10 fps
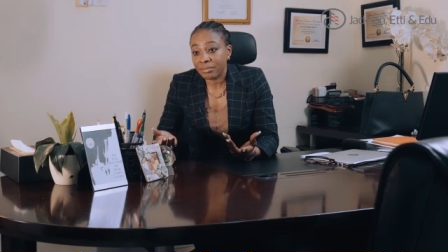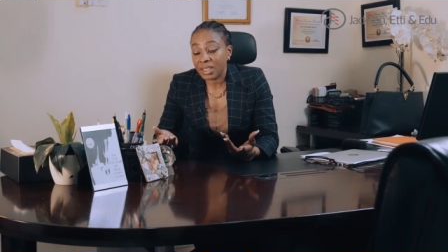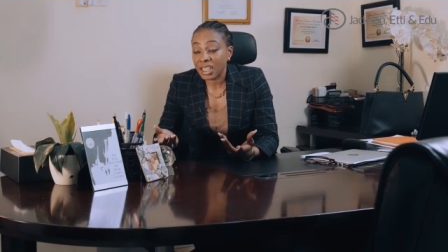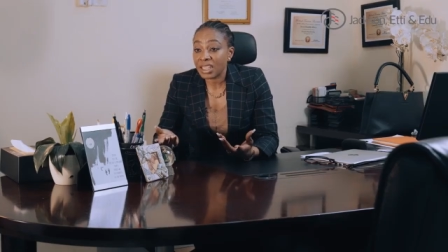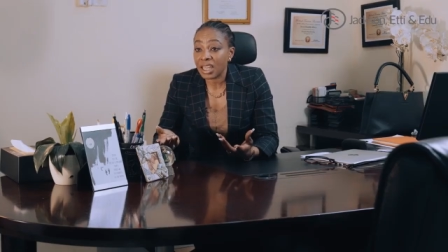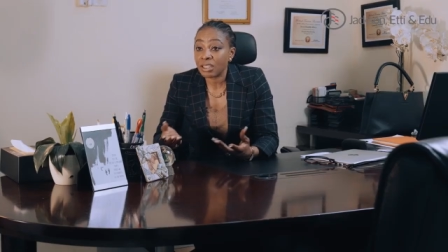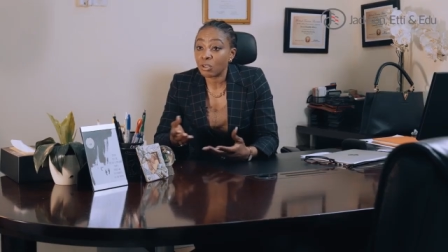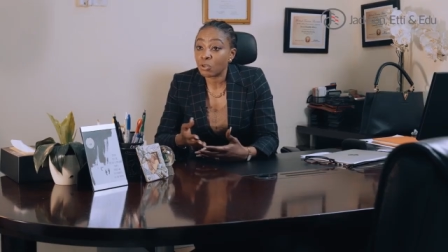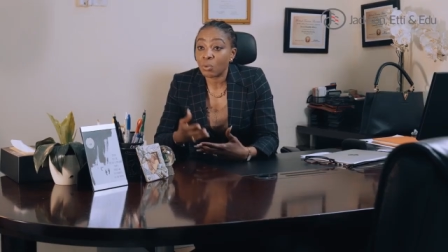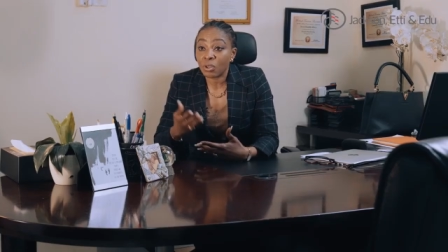Data
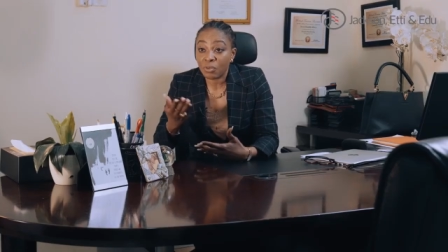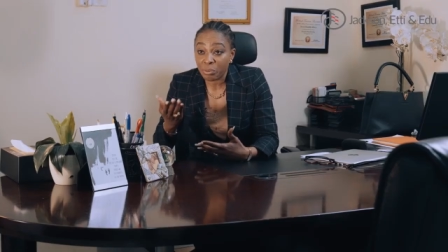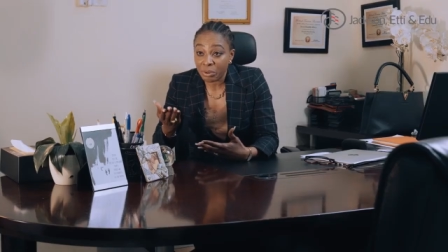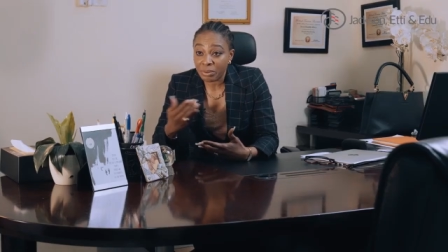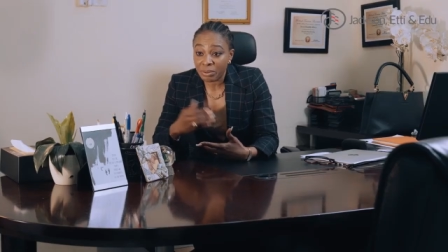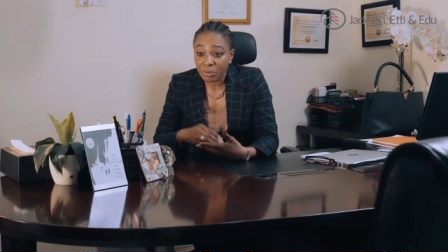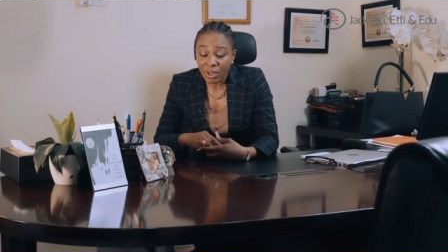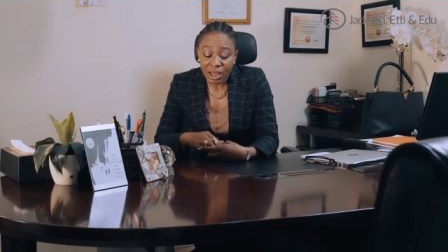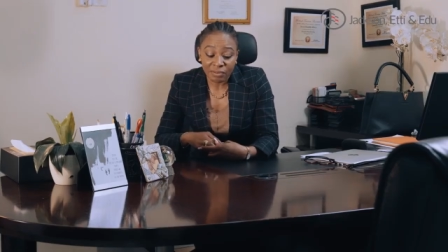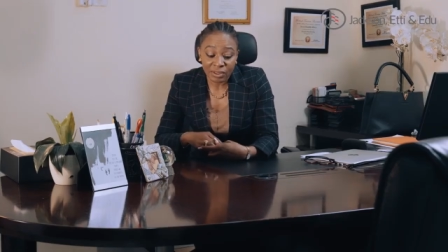is also one of the problems we
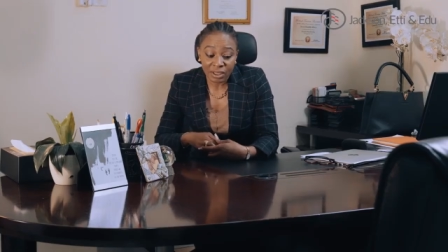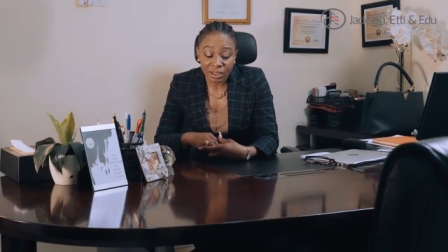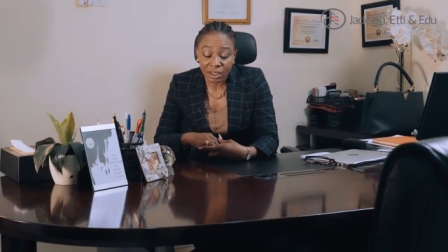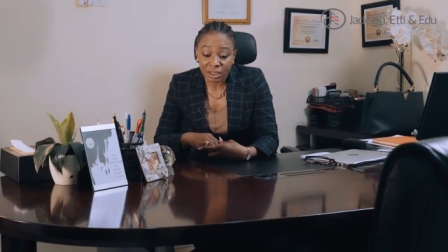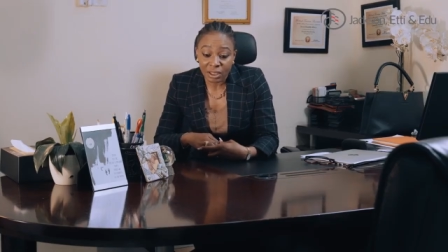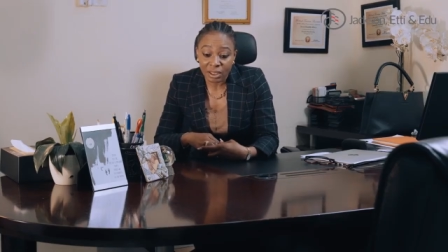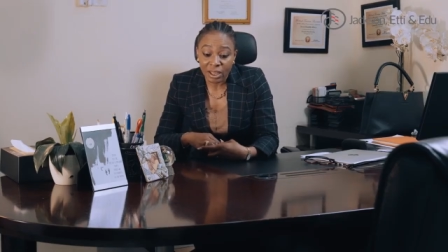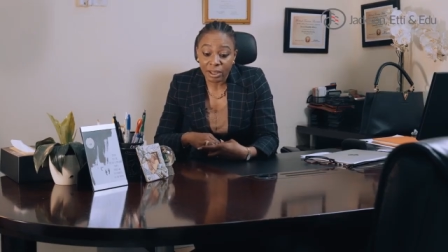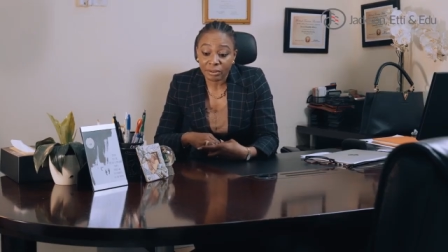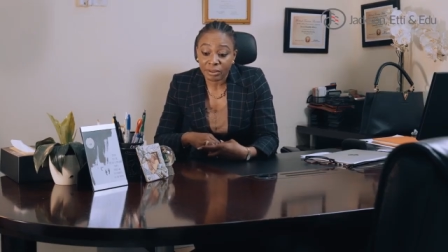have in
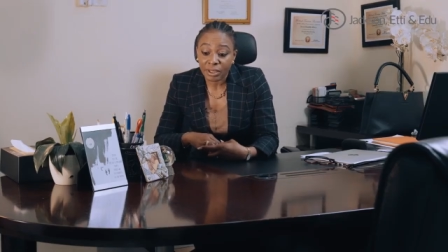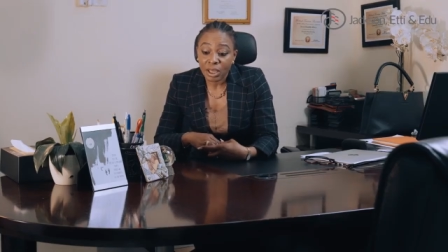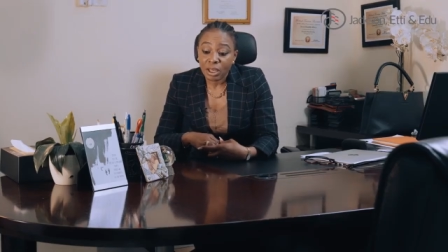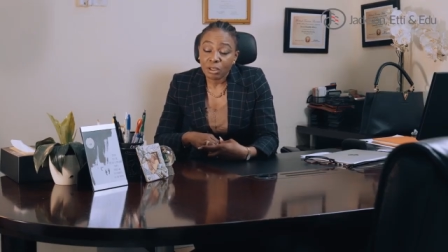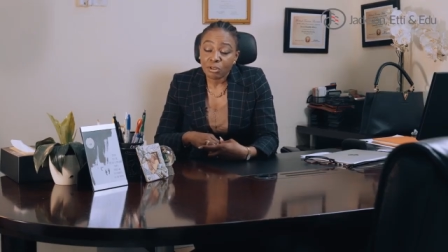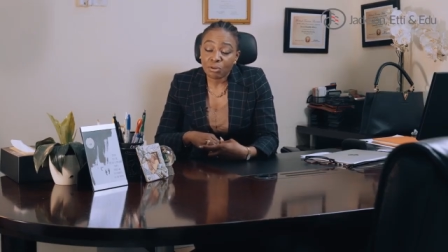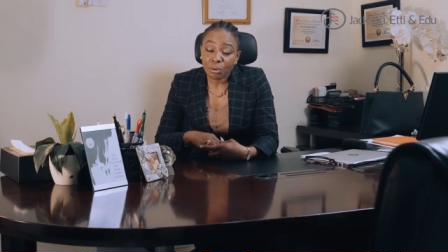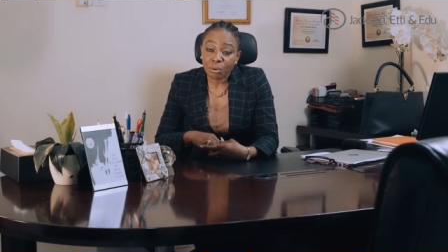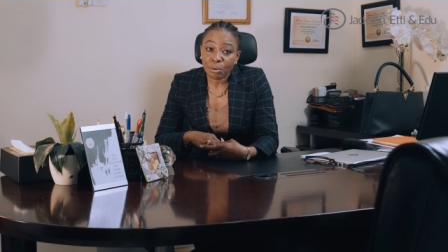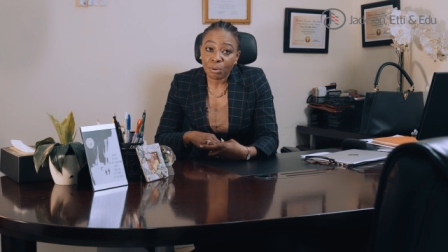health.
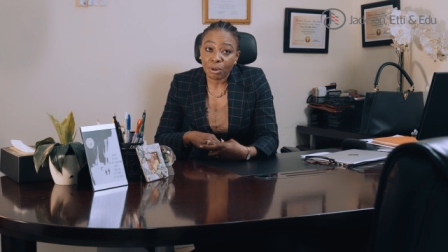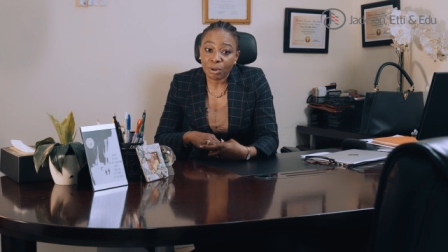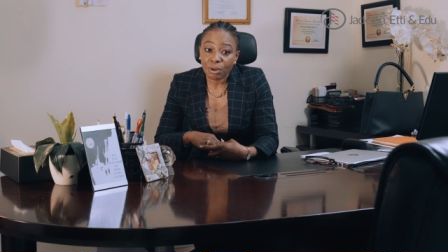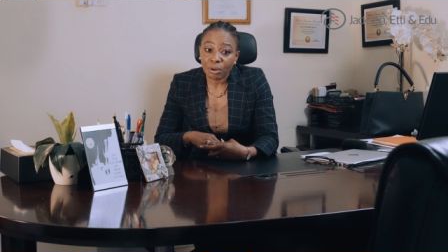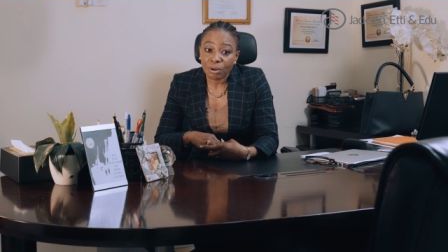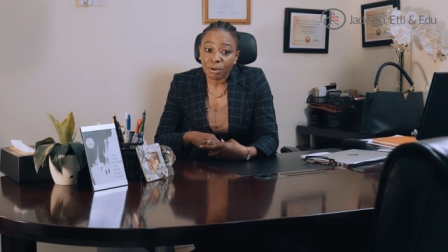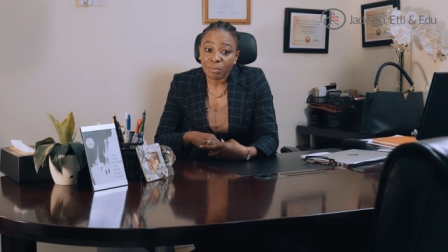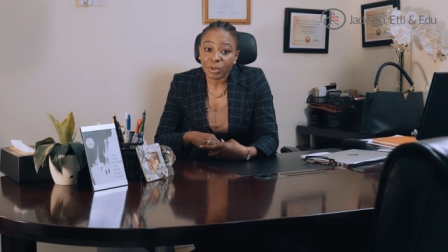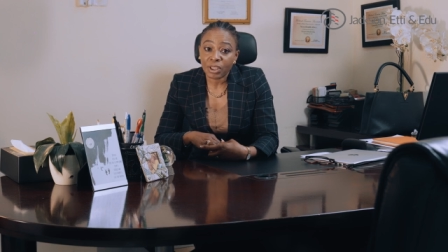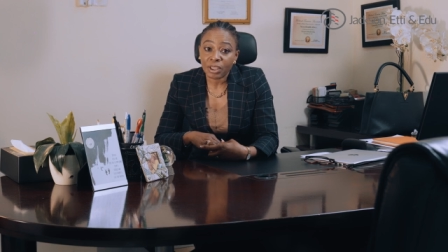So,
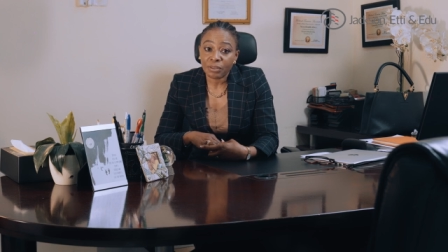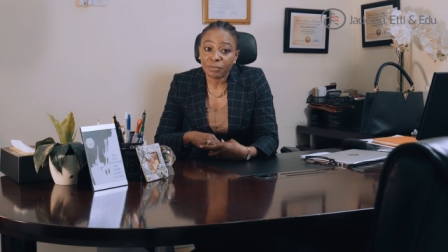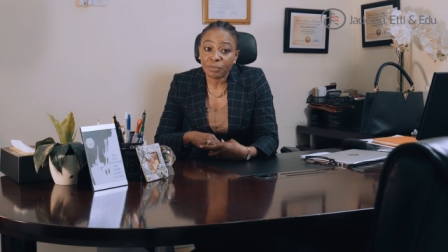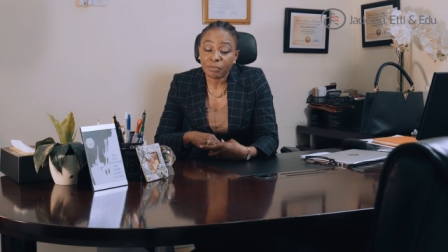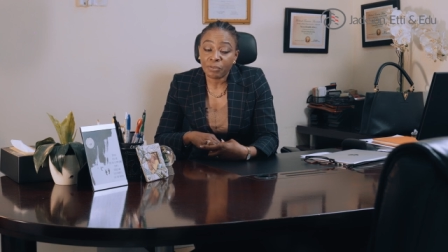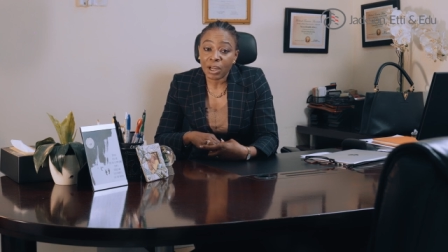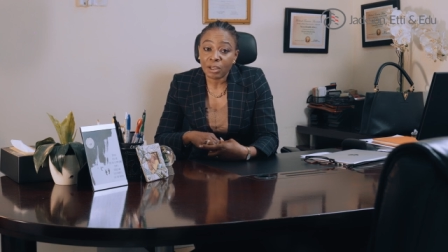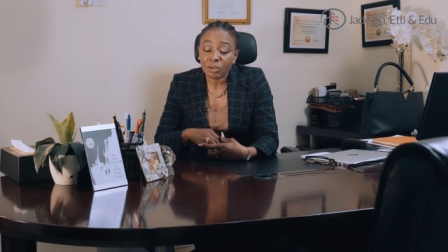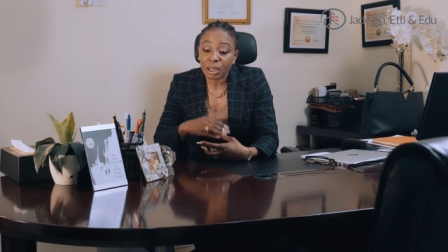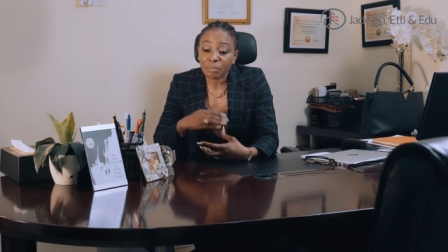but if I look